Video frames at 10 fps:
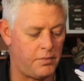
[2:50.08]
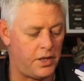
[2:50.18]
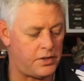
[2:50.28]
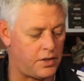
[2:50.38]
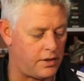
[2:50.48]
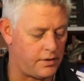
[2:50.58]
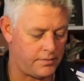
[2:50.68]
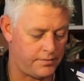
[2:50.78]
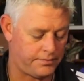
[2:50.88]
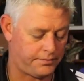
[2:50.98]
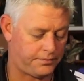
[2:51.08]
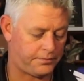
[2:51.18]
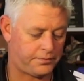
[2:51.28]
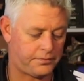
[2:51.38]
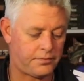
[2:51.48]
measure
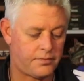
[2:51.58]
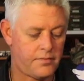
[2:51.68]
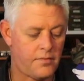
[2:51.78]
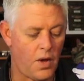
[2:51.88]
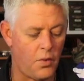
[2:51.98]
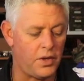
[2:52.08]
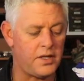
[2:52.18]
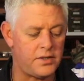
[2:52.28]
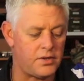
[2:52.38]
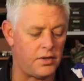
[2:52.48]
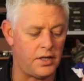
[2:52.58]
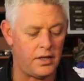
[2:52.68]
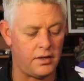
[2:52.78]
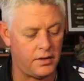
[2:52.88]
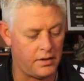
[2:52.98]
with a
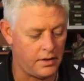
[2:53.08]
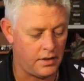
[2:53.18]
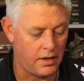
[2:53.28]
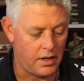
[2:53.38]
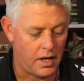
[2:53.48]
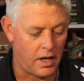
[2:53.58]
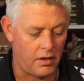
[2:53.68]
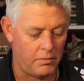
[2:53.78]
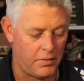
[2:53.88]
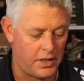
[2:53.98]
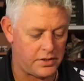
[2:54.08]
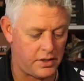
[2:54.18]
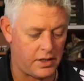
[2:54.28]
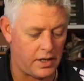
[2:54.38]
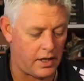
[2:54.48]
sardine, I'll measure
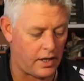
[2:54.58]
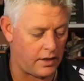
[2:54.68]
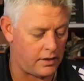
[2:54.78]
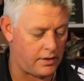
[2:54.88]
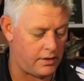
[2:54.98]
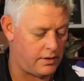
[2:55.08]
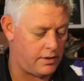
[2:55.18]
the length